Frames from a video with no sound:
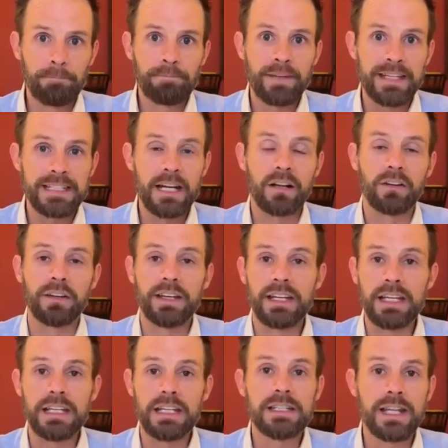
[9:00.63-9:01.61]
is held
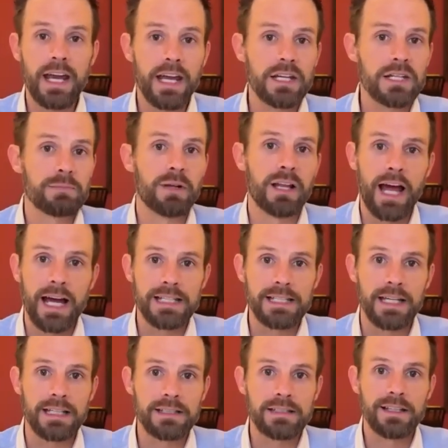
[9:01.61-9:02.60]
in intangible
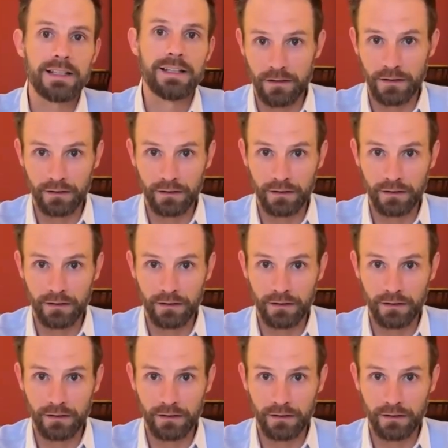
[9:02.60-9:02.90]
assets,